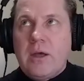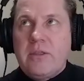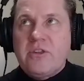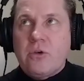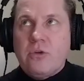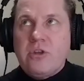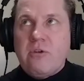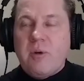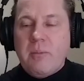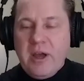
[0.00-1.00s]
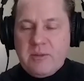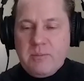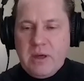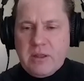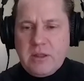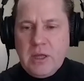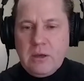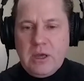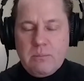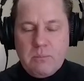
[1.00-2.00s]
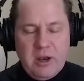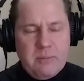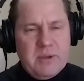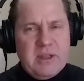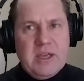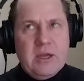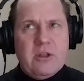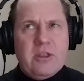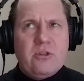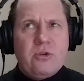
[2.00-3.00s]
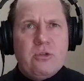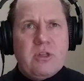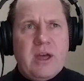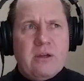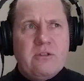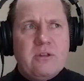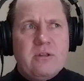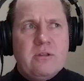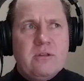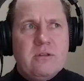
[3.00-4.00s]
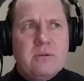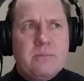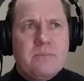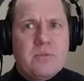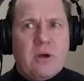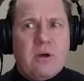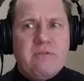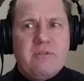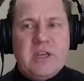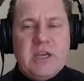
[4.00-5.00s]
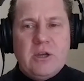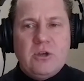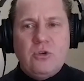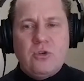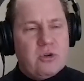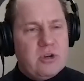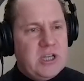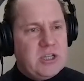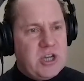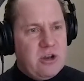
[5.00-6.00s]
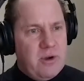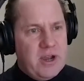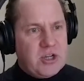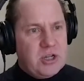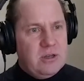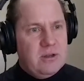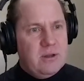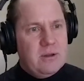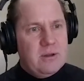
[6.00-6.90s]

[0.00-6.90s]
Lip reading: This also reminds me, I think it might have been the early 2000s of the Yutori generation.